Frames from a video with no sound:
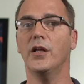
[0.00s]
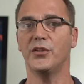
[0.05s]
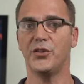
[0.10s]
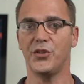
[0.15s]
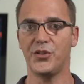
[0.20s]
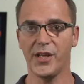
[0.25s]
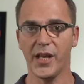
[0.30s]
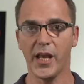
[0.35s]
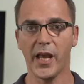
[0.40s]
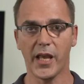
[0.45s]

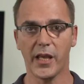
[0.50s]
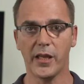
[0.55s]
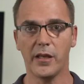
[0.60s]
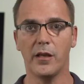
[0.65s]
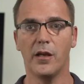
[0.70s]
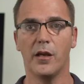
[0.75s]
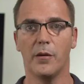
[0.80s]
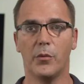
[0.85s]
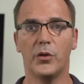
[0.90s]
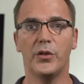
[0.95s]
Today,
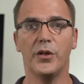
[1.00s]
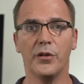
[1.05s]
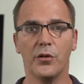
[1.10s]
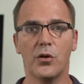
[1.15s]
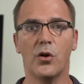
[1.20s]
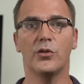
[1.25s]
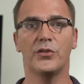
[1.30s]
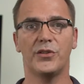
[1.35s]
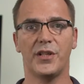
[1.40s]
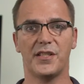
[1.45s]
modern
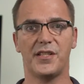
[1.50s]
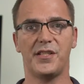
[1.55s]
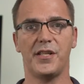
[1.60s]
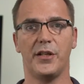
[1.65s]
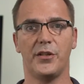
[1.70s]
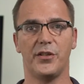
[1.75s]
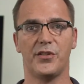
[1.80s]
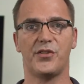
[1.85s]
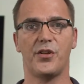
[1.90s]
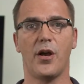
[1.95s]
contact
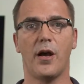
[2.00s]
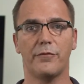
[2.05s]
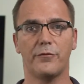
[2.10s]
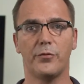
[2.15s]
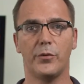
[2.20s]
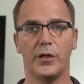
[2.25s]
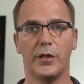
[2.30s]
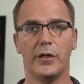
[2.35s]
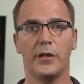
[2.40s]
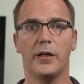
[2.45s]
center
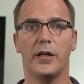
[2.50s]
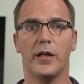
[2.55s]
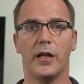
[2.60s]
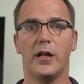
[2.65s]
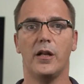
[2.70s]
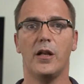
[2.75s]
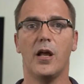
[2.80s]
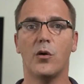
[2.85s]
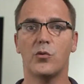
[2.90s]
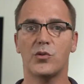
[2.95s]
software
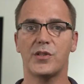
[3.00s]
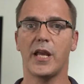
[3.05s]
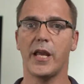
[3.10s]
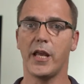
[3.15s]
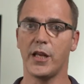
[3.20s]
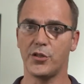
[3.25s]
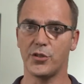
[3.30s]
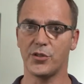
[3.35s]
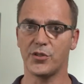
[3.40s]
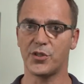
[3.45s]
allows
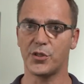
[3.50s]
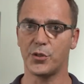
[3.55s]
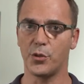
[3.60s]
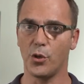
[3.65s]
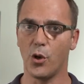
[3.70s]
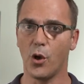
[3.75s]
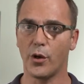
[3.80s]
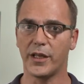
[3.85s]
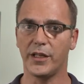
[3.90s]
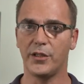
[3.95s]
agents to
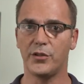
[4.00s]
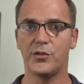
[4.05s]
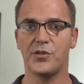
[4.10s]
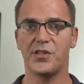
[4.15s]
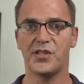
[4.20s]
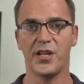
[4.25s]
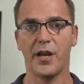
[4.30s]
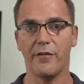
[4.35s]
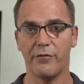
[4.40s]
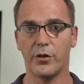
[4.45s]
log into
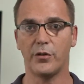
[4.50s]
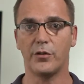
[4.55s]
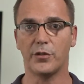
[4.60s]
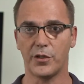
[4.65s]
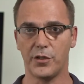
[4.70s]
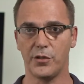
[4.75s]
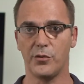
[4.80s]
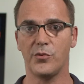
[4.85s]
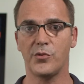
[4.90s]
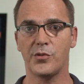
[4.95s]
several
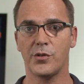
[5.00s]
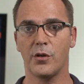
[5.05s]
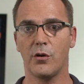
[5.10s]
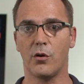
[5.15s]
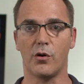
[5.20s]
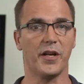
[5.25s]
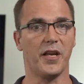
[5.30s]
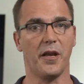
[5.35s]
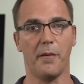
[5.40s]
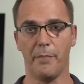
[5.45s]
queues or
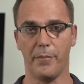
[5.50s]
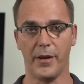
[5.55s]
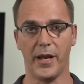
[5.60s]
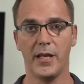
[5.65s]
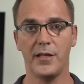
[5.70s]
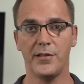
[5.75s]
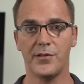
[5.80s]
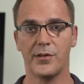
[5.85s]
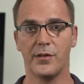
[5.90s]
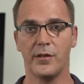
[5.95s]

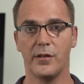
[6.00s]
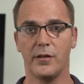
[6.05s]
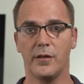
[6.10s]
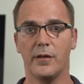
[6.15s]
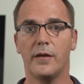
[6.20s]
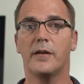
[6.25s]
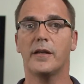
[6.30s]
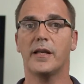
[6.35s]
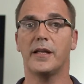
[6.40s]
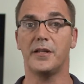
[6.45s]
campaigns
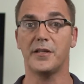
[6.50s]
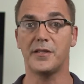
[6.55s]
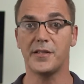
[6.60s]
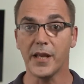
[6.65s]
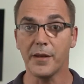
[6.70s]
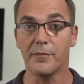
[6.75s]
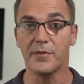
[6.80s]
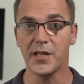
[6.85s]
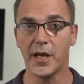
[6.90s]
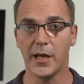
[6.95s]
at the
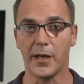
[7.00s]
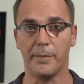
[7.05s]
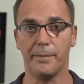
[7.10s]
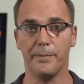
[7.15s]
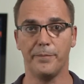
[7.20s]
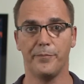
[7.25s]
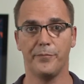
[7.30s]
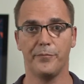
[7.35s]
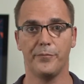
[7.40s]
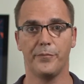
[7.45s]
same time.
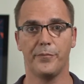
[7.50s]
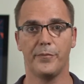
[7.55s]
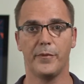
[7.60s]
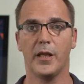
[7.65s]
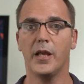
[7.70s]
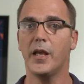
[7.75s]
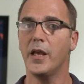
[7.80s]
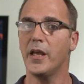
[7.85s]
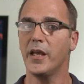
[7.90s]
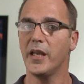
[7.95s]

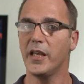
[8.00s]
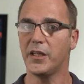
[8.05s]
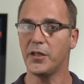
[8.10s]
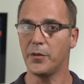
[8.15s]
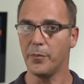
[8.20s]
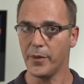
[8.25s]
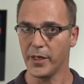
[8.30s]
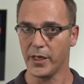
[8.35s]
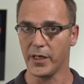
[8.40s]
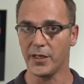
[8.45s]
It
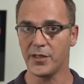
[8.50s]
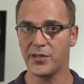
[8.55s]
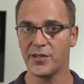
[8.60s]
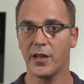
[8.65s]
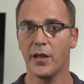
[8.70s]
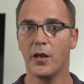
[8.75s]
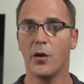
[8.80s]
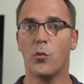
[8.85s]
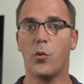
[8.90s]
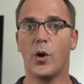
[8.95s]
means
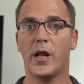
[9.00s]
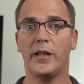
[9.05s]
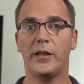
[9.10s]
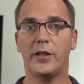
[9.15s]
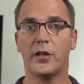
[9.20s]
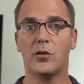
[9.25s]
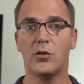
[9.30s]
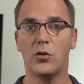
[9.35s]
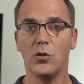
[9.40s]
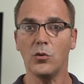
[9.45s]
when the
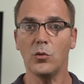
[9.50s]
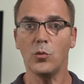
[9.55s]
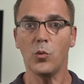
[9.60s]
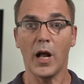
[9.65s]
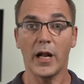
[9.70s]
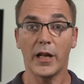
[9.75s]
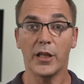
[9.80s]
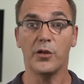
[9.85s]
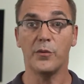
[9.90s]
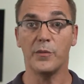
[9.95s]
call
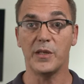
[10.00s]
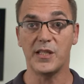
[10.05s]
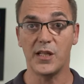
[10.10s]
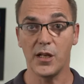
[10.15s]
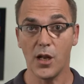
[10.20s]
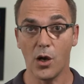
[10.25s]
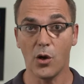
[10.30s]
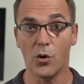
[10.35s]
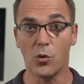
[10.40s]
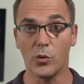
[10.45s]
volume is
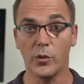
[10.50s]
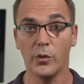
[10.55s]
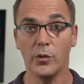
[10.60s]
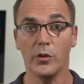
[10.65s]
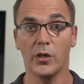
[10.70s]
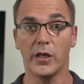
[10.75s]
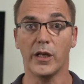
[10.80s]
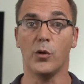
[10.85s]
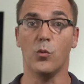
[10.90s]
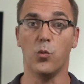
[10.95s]
low
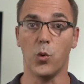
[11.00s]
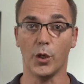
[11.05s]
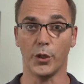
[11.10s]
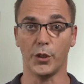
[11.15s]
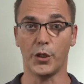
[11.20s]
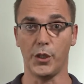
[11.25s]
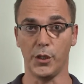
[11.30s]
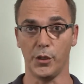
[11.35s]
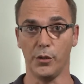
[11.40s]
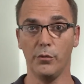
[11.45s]
in one
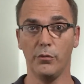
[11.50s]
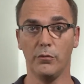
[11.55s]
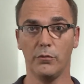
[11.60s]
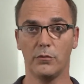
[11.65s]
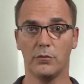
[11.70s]
queue,